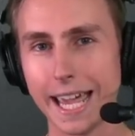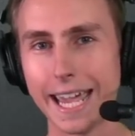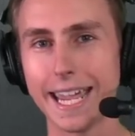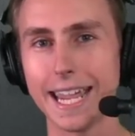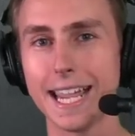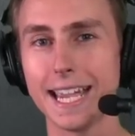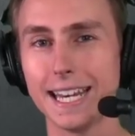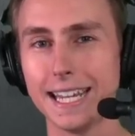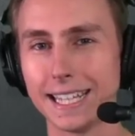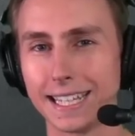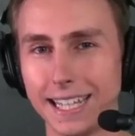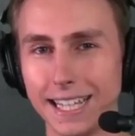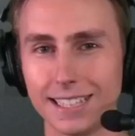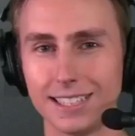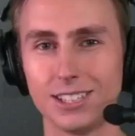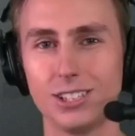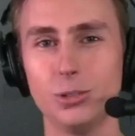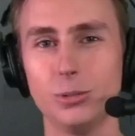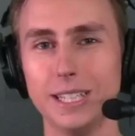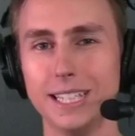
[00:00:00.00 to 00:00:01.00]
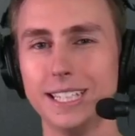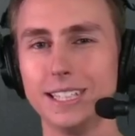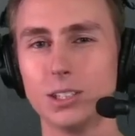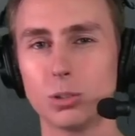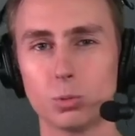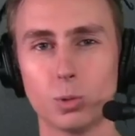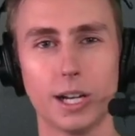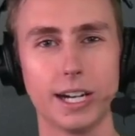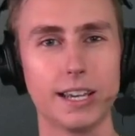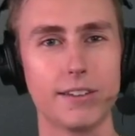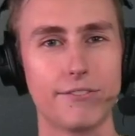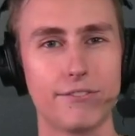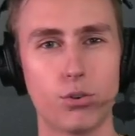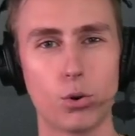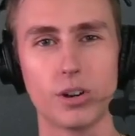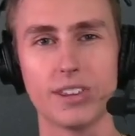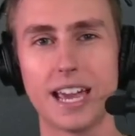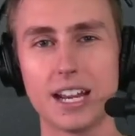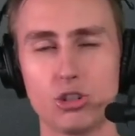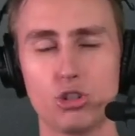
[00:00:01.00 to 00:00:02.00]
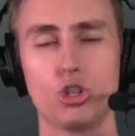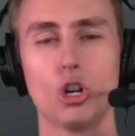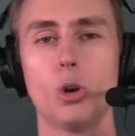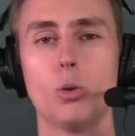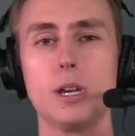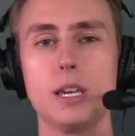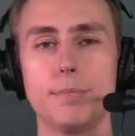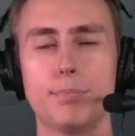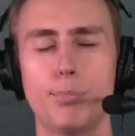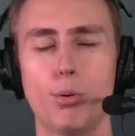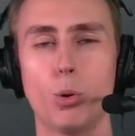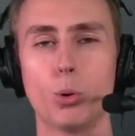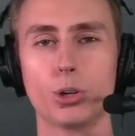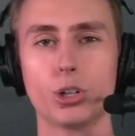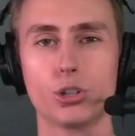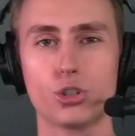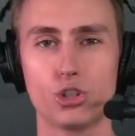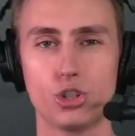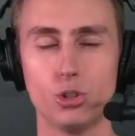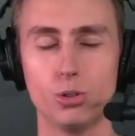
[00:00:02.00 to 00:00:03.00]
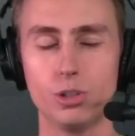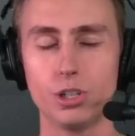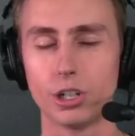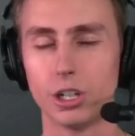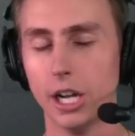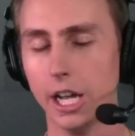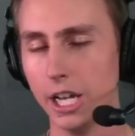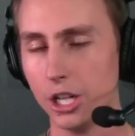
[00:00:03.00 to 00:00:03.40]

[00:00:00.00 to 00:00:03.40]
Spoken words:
and it gets you in the running for that Joey Porter Jr.